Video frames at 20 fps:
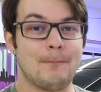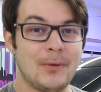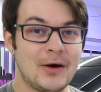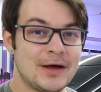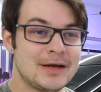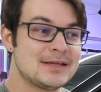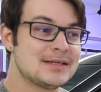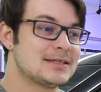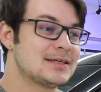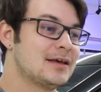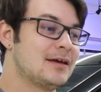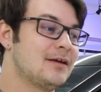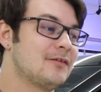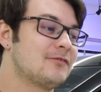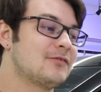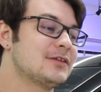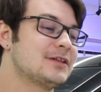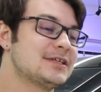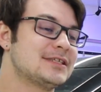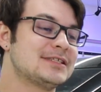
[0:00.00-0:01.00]
but
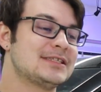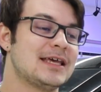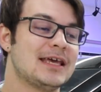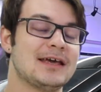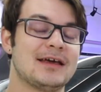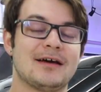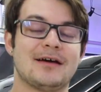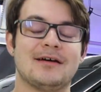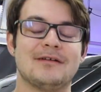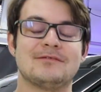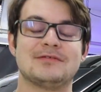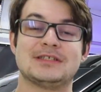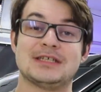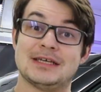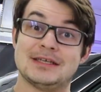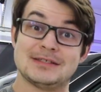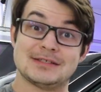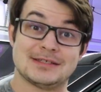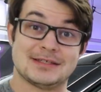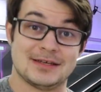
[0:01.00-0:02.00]
for the sake of
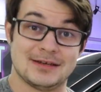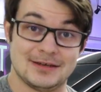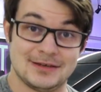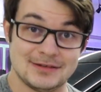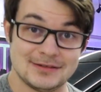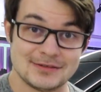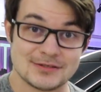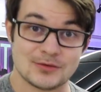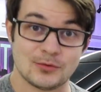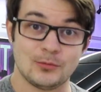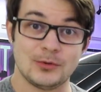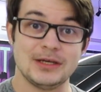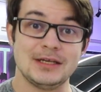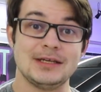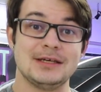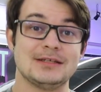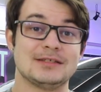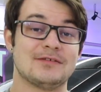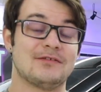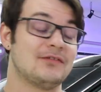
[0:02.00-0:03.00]
tint science, we
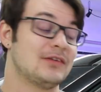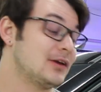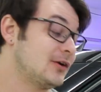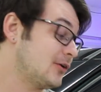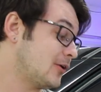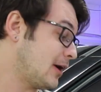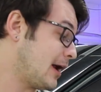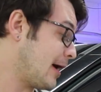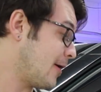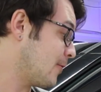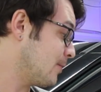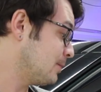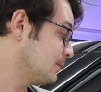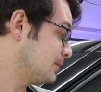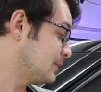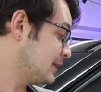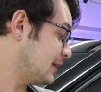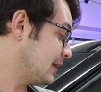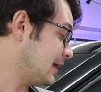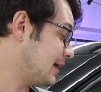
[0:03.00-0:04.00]
need to figure out
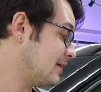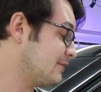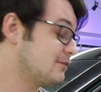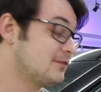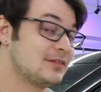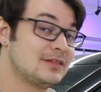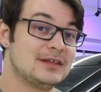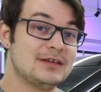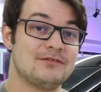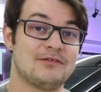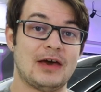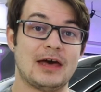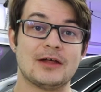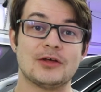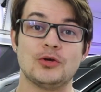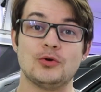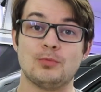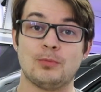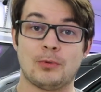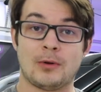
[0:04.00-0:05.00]
if the
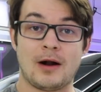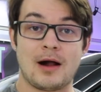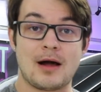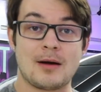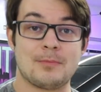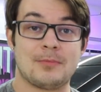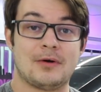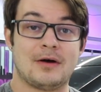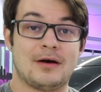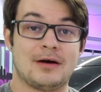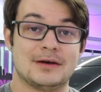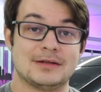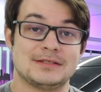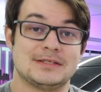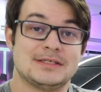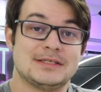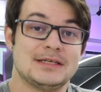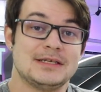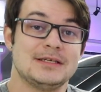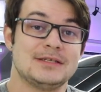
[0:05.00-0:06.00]
value prop on
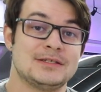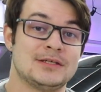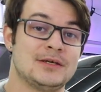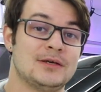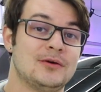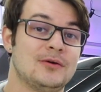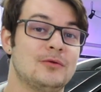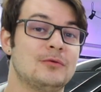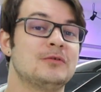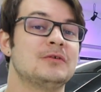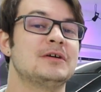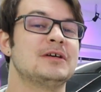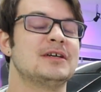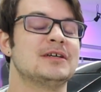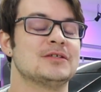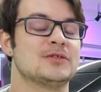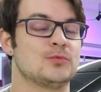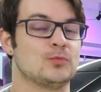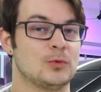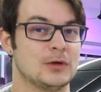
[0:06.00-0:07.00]
C2
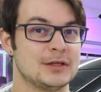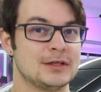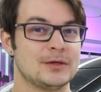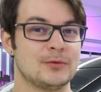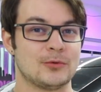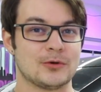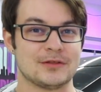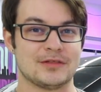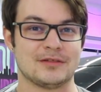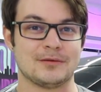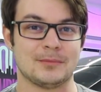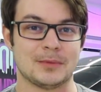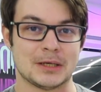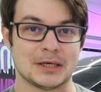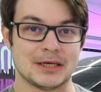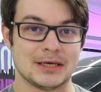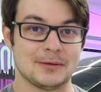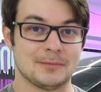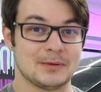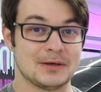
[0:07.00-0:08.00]
is really worth the
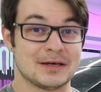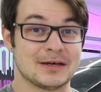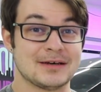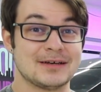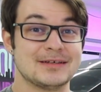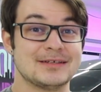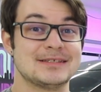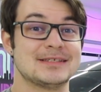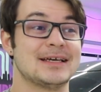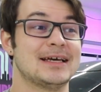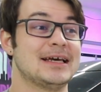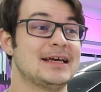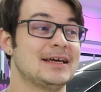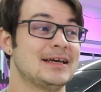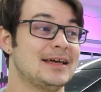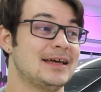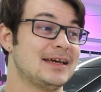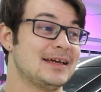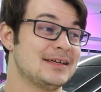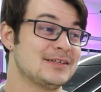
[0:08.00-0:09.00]
money because
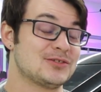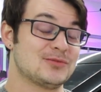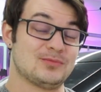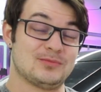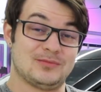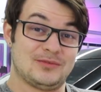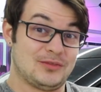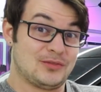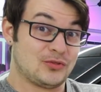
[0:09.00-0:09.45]
it's